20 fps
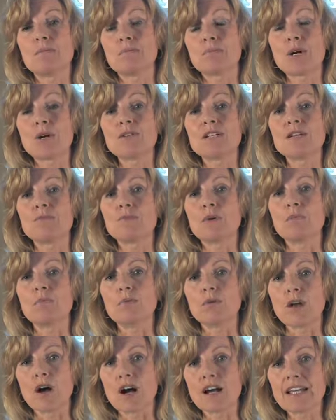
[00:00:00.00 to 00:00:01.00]
protein will
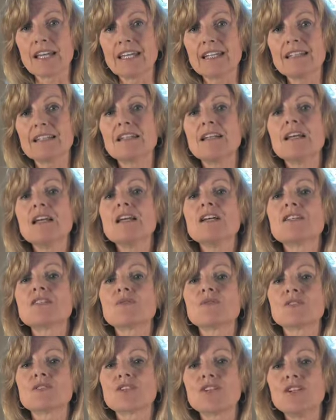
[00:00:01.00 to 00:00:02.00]
block it.
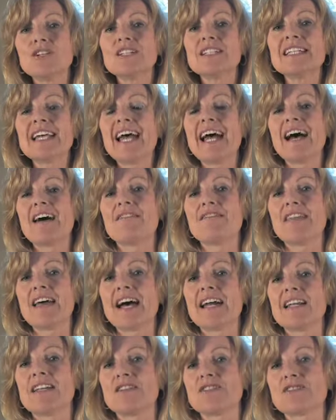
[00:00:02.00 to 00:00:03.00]
So it's good to have
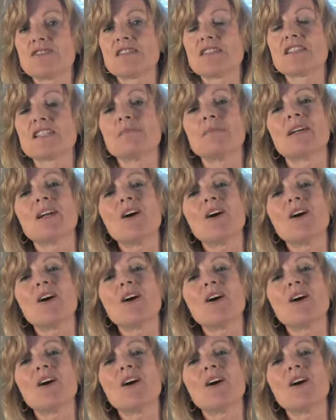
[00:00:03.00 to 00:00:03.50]
that in your system.